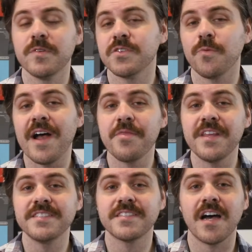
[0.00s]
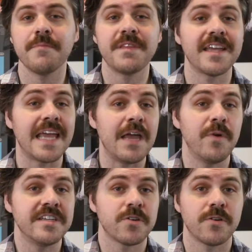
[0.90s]
was around this time that
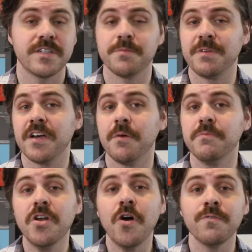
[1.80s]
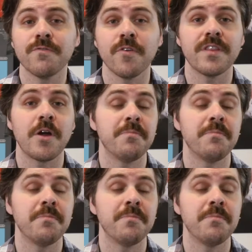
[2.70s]
Gateway started to become known for their